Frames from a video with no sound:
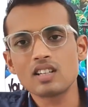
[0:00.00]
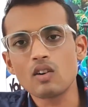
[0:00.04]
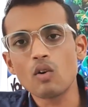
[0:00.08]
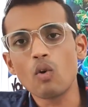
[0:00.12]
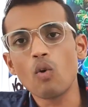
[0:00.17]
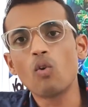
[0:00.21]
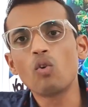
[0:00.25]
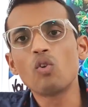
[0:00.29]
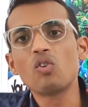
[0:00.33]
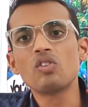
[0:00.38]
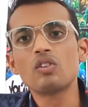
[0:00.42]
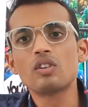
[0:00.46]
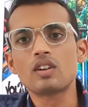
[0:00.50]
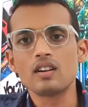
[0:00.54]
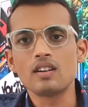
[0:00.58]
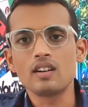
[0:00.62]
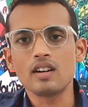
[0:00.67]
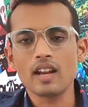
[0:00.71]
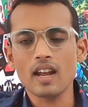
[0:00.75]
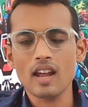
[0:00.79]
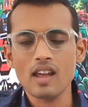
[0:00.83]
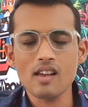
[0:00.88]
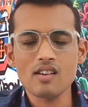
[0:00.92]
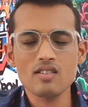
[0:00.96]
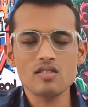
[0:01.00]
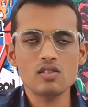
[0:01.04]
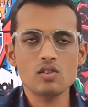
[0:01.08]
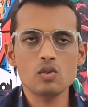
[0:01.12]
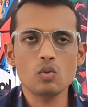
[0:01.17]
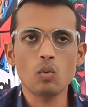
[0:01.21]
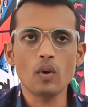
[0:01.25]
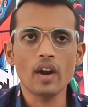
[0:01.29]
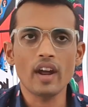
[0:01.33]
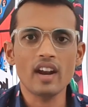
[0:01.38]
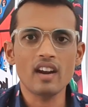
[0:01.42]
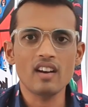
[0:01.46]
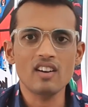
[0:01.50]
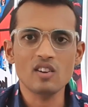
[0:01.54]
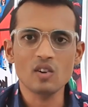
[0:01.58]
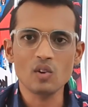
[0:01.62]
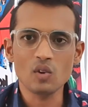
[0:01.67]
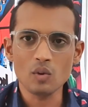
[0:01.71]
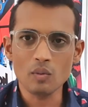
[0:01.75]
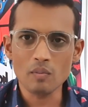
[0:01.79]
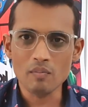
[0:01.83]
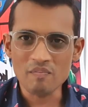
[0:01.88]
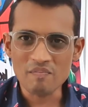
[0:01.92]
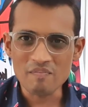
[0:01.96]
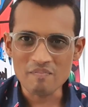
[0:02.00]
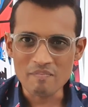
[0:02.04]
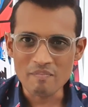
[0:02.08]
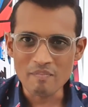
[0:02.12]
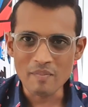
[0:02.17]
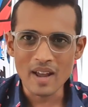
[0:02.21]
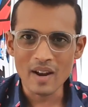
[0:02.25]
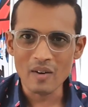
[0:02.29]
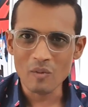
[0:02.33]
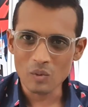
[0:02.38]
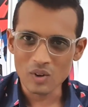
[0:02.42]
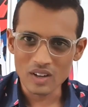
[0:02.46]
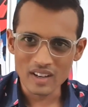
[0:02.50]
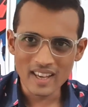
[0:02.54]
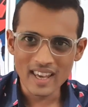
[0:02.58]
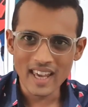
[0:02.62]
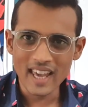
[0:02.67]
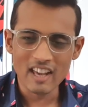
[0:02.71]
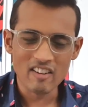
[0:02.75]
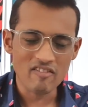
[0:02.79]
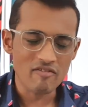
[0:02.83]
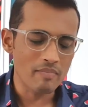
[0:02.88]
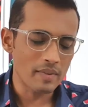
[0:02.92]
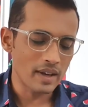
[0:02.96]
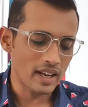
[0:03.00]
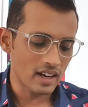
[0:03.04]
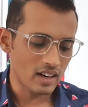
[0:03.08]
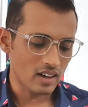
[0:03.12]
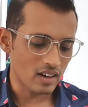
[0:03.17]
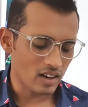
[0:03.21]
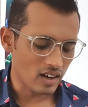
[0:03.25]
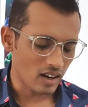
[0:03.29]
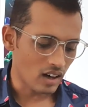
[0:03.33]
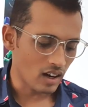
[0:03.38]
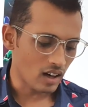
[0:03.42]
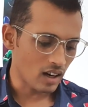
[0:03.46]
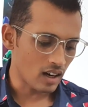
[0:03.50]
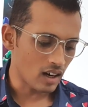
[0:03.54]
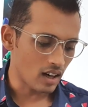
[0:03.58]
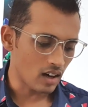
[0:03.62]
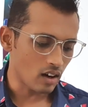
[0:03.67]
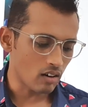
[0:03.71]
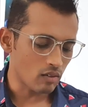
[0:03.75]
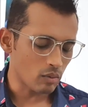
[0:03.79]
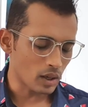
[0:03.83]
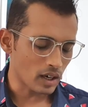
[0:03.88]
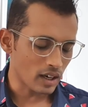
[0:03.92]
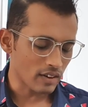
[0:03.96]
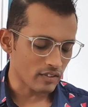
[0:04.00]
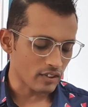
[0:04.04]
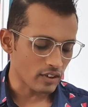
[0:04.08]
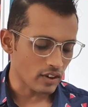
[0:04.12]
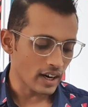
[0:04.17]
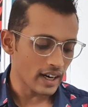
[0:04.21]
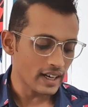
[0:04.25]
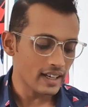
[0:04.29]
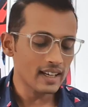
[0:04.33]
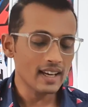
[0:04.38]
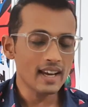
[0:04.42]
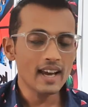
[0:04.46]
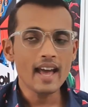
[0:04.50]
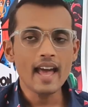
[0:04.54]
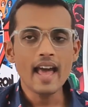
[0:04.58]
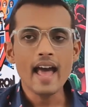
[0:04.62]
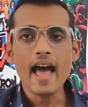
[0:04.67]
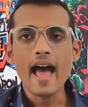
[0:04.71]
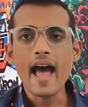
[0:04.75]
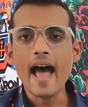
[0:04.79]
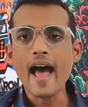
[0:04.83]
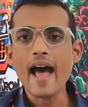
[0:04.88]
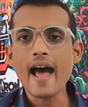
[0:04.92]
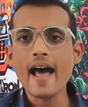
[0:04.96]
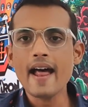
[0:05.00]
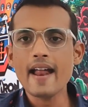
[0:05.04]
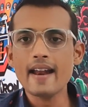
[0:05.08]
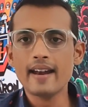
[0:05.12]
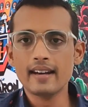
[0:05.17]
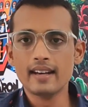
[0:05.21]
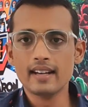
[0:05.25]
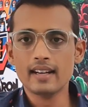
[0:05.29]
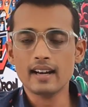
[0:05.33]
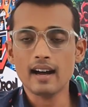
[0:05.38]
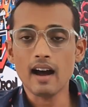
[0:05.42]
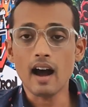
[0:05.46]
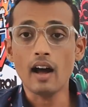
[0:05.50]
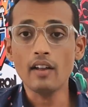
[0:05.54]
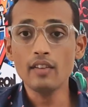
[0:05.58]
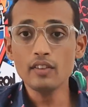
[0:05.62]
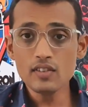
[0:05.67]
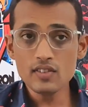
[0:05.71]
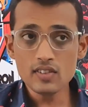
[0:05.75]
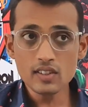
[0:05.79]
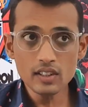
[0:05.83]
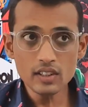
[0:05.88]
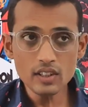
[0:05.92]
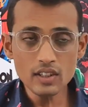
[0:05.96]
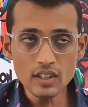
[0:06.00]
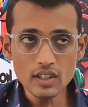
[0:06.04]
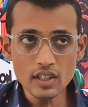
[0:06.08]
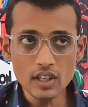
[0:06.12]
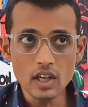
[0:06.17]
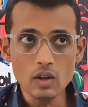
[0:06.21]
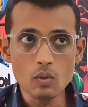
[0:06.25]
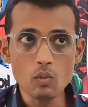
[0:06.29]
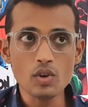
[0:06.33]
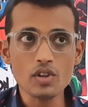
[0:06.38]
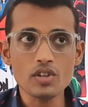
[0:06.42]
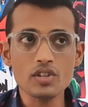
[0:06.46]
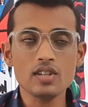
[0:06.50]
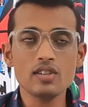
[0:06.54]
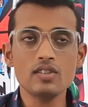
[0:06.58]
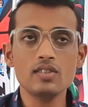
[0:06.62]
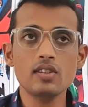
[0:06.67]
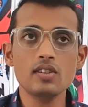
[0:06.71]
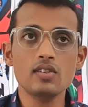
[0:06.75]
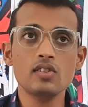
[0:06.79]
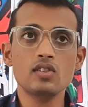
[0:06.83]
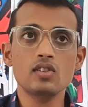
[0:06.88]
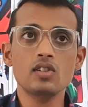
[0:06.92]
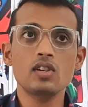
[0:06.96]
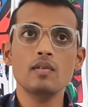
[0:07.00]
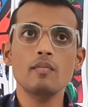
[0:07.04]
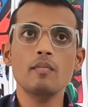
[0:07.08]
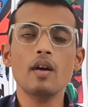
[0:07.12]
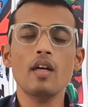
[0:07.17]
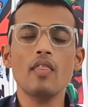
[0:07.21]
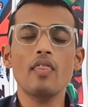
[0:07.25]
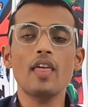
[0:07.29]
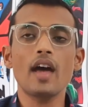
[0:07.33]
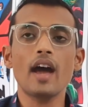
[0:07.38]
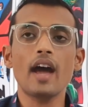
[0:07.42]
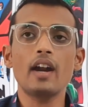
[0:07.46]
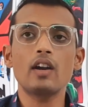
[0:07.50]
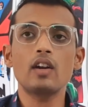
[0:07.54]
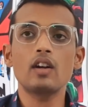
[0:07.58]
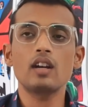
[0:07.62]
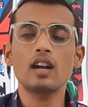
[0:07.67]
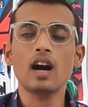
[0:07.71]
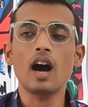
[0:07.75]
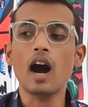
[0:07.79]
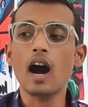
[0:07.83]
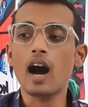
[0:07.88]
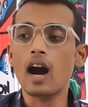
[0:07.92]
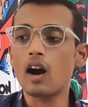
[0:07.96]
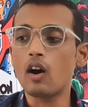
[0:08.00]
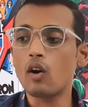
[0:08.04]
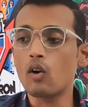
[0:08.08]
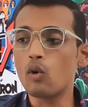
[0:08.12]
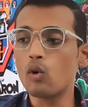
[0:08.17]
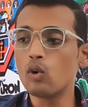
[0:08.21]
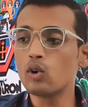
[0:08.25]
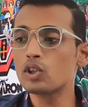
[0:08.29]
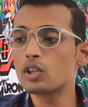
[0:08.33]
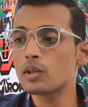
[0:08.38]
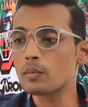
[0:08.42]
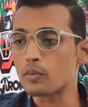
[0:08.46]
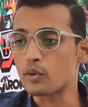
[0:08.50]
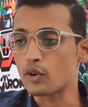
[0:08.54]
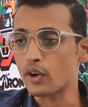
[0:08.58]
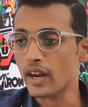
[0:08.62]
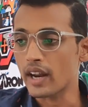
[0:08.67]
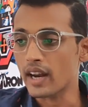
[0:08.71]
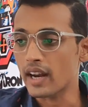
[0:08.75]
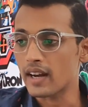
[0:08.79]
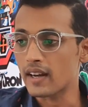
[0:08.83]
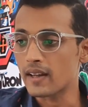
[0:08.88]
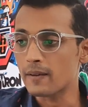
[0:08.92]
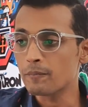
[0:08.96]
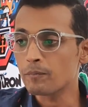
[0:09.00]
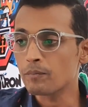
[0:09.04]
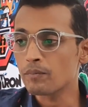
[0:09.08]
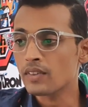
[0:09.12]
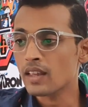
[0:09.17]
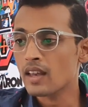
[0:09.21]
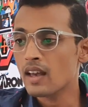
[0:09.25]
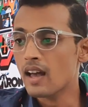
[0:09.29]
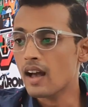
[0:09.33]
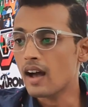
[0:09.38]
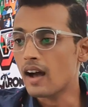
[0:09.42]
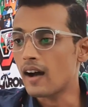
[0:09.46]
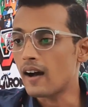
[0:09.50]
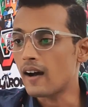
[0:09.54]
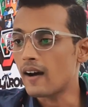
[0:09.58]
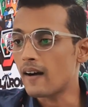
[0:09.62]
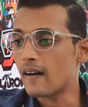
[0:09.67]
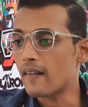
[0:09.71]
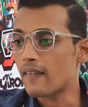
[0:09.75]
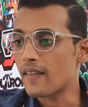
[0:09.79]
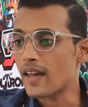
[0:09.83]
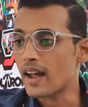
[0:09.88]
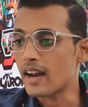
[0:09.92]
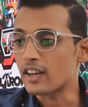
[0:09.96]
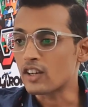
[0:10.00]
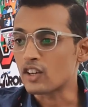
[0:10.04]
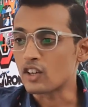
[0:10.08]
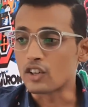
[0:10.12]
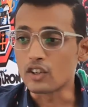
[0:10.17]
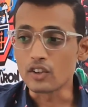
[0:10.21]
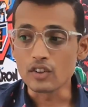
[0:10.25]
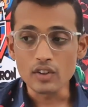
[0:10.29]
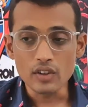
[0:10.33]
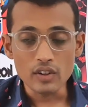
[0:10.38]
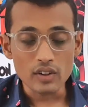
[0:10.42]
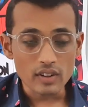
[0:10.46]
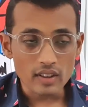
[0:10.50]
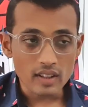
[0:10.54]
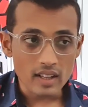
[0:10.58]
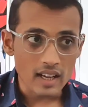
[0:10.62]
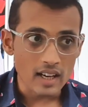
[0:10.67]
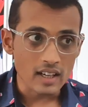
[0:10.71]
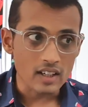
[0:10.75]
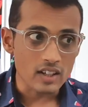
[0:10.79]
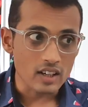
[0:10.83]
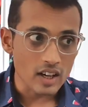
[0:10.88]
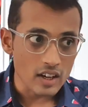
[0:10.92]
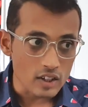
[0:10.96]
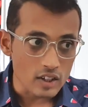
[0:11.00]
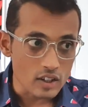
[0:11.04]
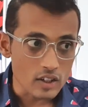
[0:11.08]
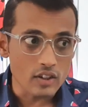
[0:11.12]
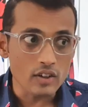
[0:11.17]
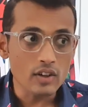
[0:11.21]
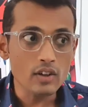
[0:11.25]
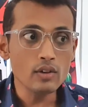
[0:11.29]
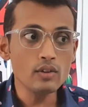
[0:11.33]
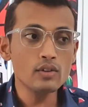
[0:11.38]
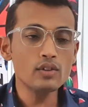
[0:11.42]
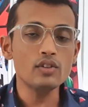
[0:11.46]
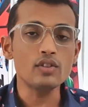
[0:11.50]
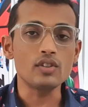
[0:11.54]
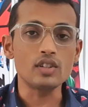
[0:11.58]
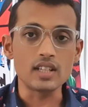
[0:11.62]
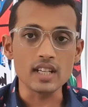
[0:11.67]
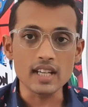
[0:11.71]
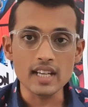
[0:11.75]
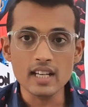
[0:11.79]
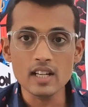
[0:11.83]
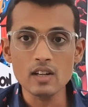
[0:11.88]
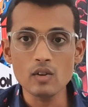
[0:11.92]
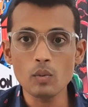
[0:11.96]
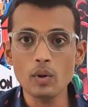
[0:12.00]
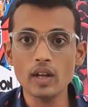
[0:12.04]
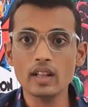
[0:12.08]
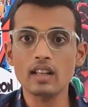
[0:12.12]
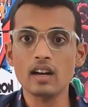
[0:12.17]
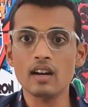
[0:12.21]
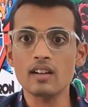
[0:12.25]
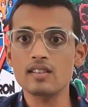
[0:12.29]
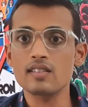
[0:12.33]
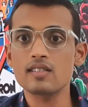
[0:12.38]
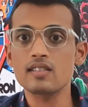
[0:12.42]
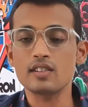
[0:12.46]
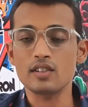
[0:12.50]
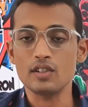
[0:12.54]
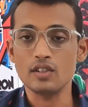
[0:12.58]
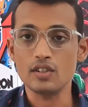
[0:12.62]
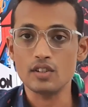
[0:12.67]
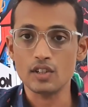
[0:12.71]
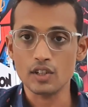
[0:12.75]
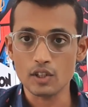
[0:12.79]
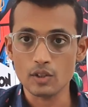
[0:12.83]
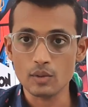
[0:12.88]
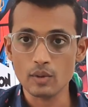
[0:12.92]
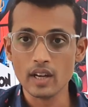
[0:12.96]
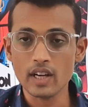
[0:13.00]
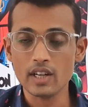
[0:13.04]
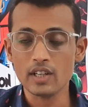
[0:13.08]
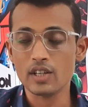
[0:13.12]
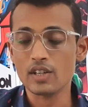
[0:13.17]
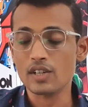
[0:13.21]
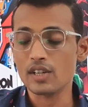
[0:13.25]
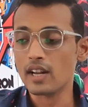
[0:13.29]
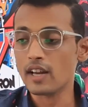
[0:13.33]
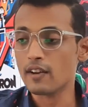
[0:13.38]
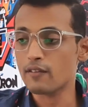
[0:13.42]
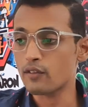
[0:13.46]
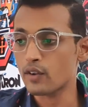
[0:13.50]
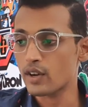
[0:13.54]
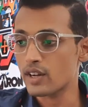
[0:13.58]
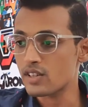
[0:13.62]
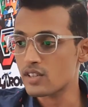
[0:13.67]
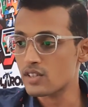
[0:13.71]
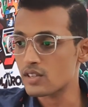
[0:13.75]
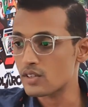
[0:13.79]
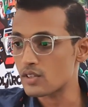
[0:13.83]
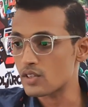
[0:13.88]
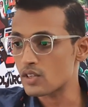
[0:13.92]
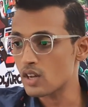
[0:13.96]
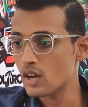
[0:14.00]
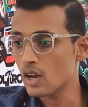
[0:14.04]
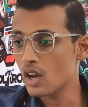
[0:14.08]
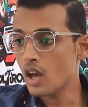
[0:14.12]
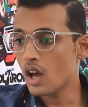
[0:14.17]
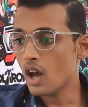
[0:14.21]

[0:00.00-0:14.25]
olden days when men were cavemen or whatever, right? And uncertainty was a system that our older brain that grew to deal with uncertain situations. Like, for instance,